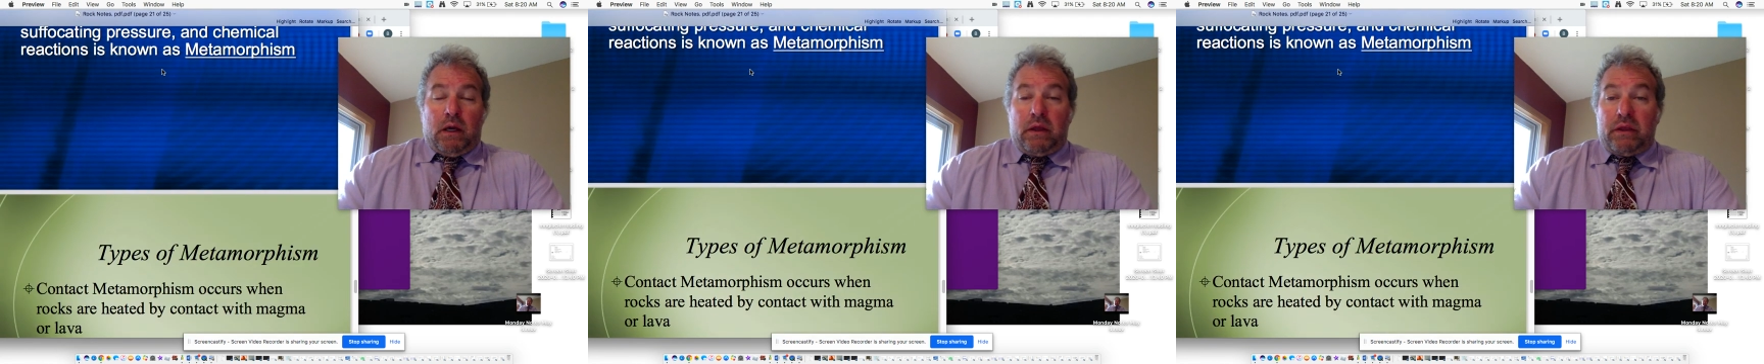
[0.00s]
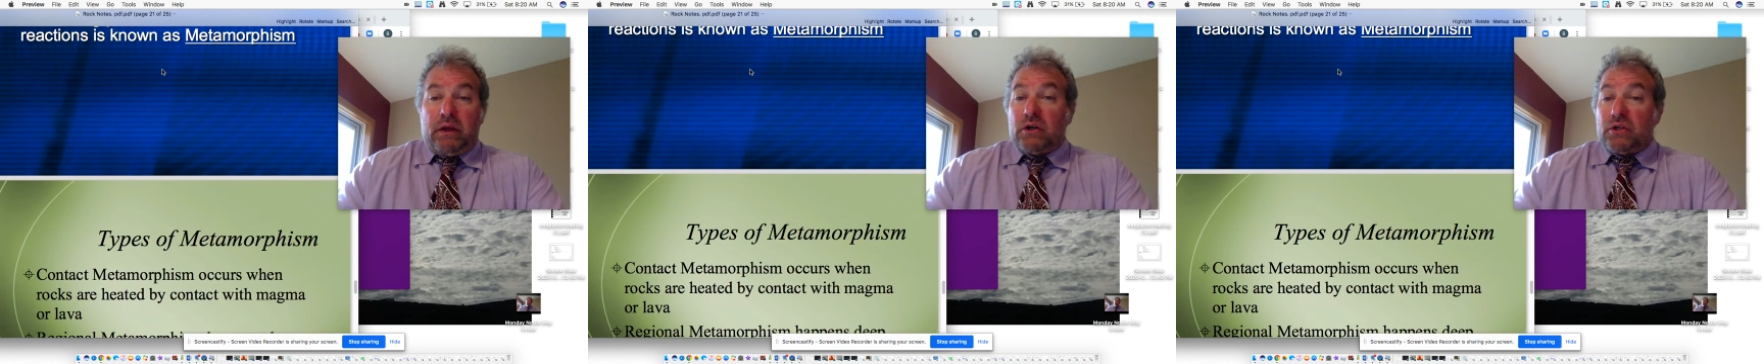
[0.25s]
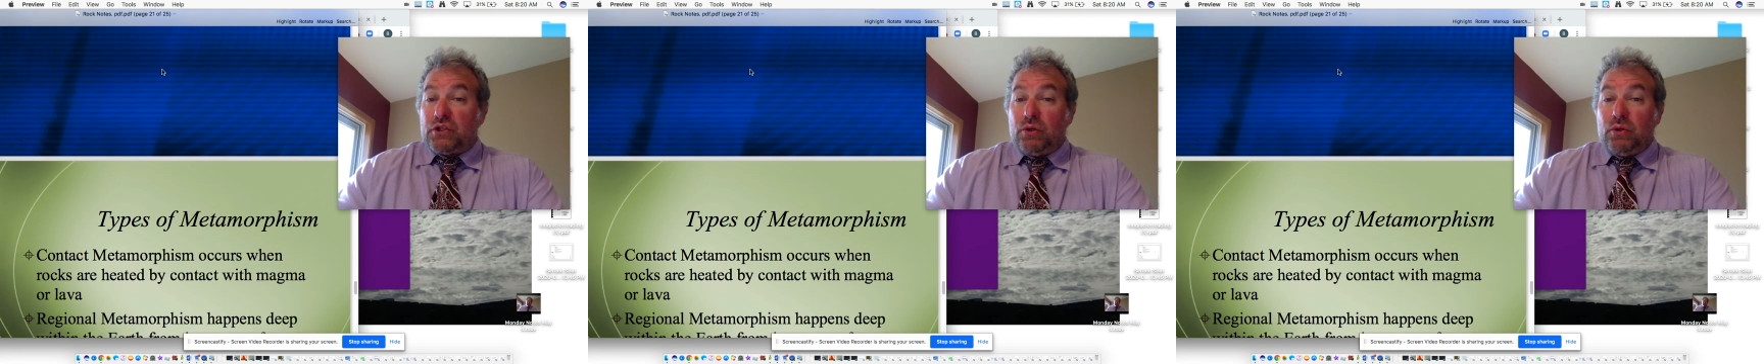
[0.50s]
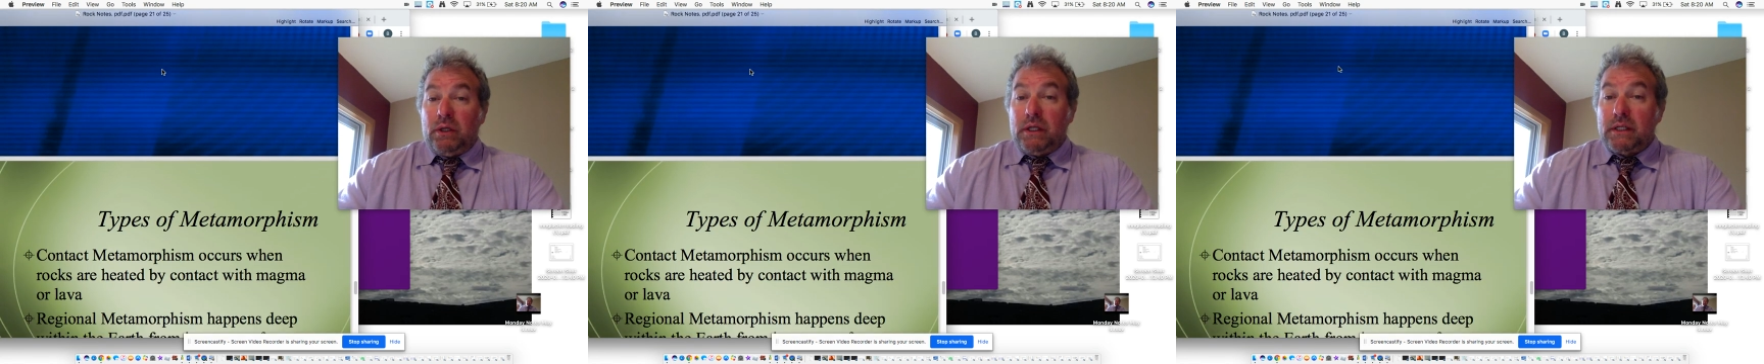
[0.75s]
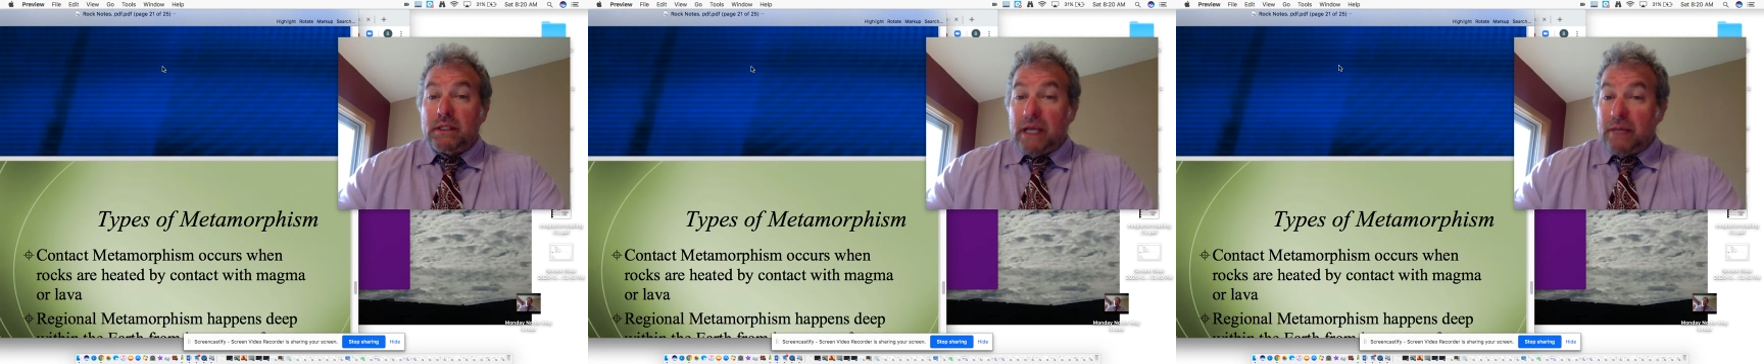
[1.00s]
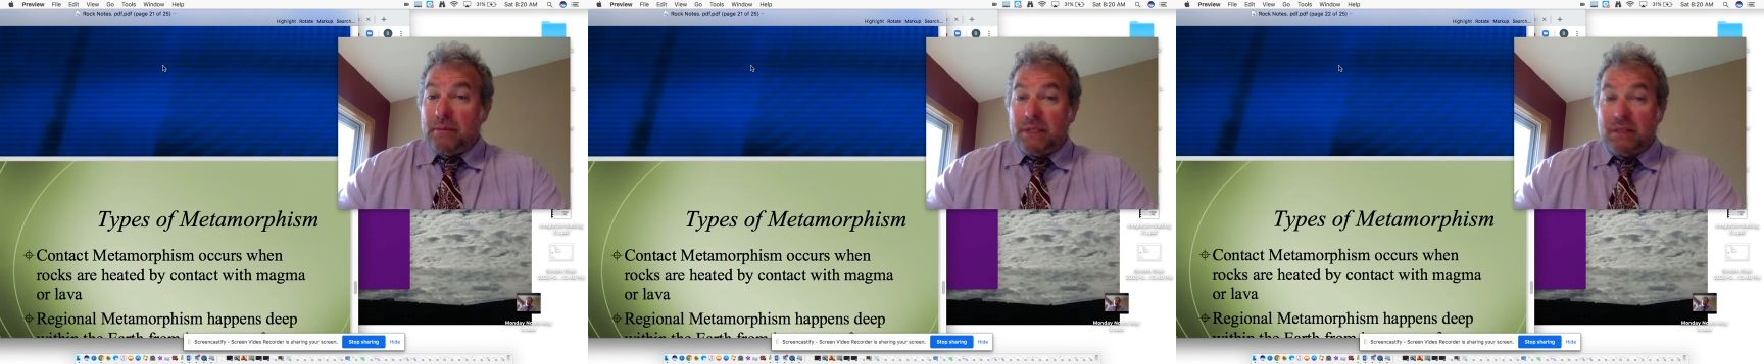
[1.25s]
There are two
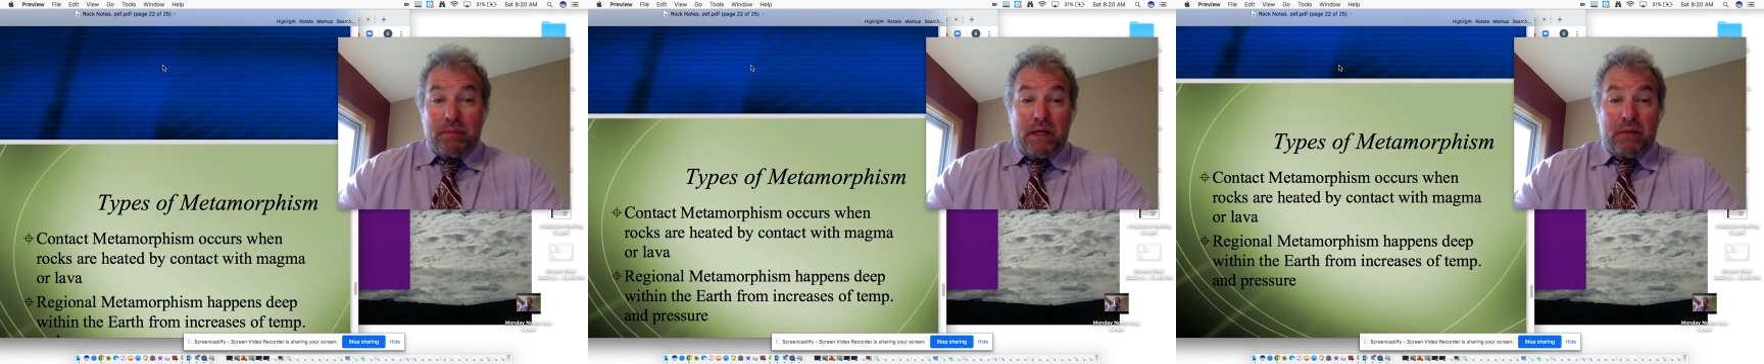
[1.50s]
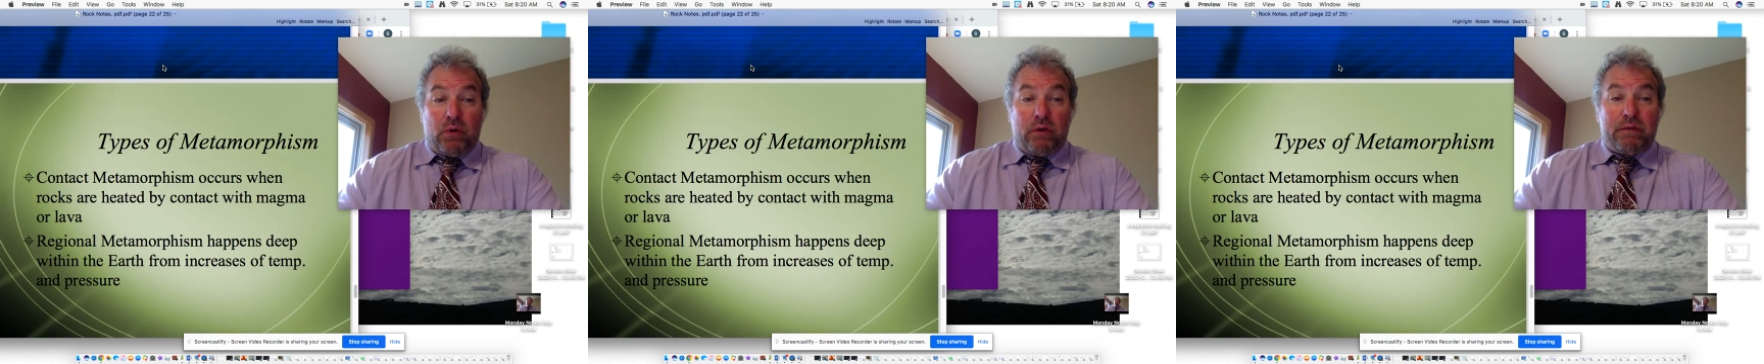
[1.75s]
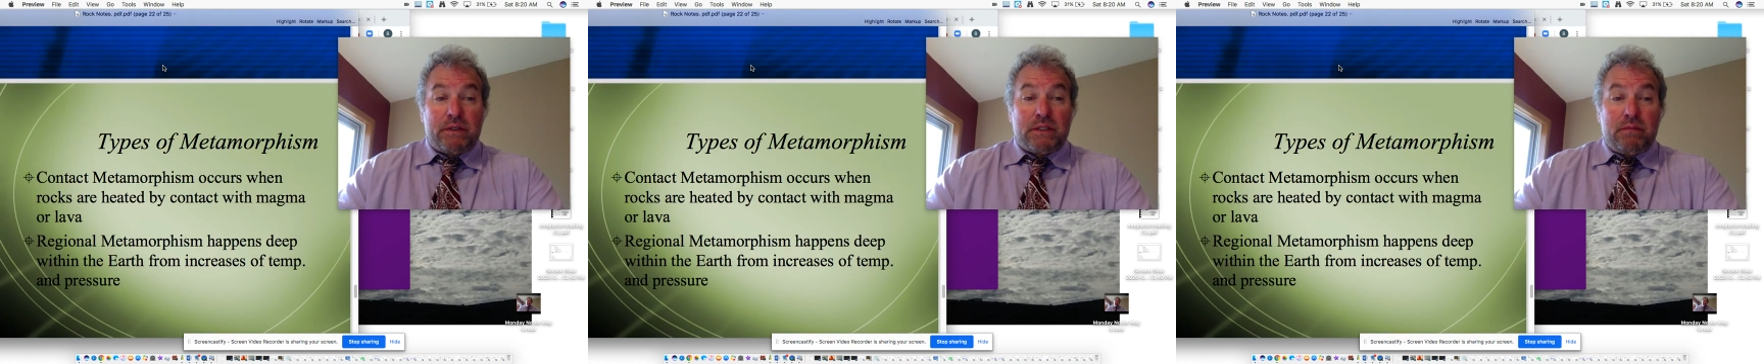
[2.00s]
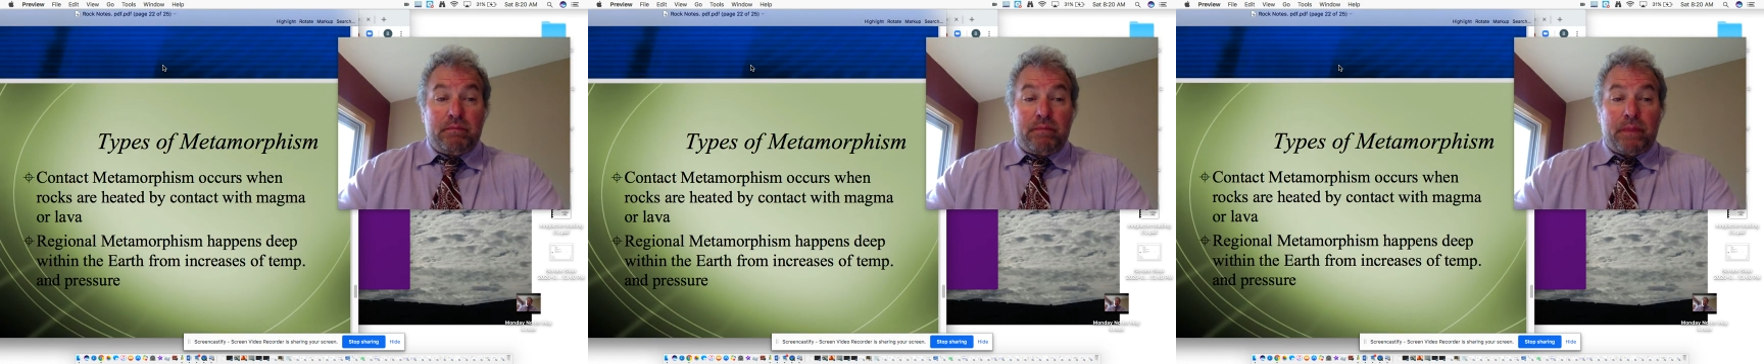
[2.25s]
types of metamorphism.